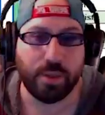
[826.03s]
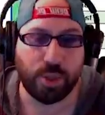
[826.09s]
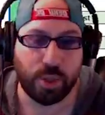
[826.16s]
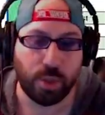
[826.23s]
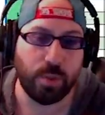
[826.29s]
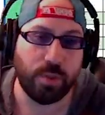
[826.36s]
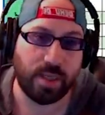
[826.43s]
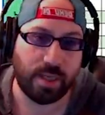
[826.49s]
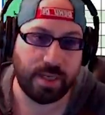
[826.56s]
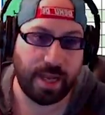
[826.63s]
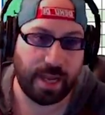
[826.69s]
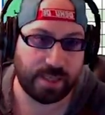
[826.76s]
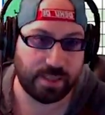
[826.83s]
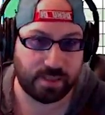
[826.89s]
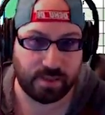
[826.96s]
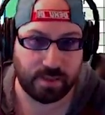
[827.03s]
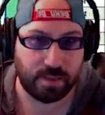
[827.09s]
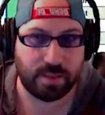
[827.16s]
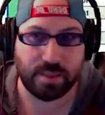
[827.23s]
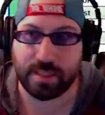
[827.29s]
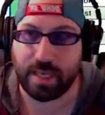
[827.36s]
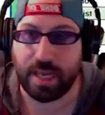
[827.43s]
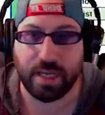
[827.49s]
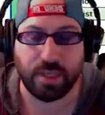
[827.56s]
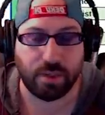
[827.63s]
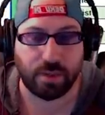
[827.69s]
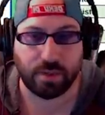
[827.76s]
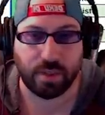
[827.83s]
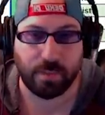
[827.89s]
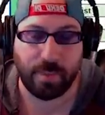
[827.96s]
to the next stage
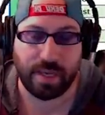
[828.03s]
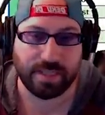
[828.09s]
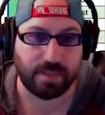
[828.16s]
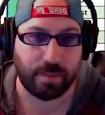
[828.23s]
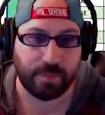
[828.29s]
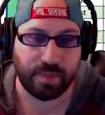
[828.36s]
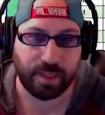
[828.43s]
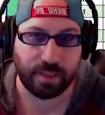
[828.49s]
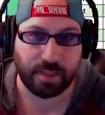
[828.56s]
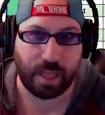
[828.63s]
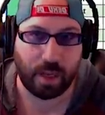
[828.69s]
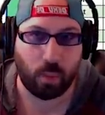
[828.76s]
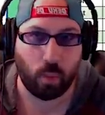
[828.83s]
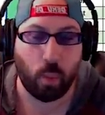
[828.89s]
or to make something that